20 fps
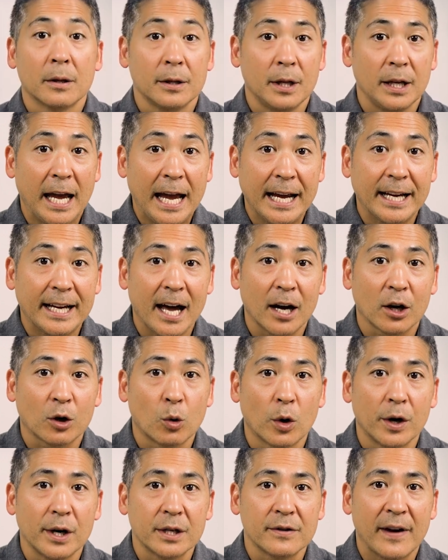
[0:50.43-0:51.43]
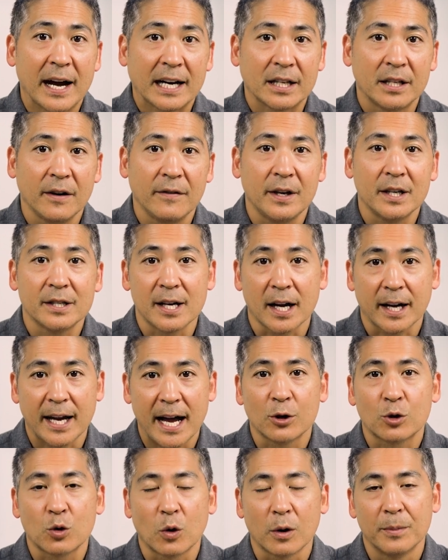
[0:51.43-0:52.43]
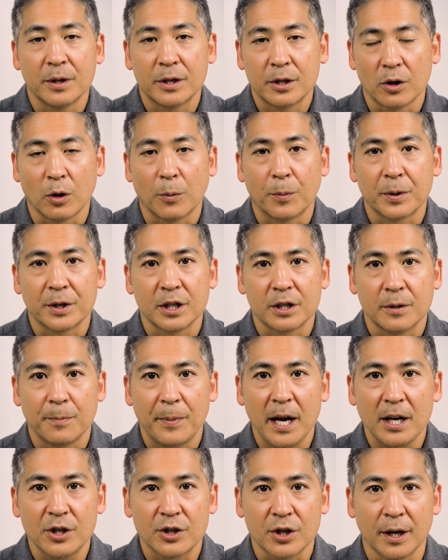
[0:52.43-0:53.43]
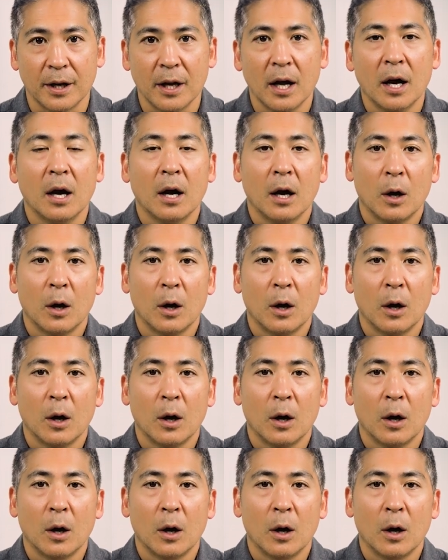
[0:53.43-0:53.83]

the 8 categories of activities that count toward material participation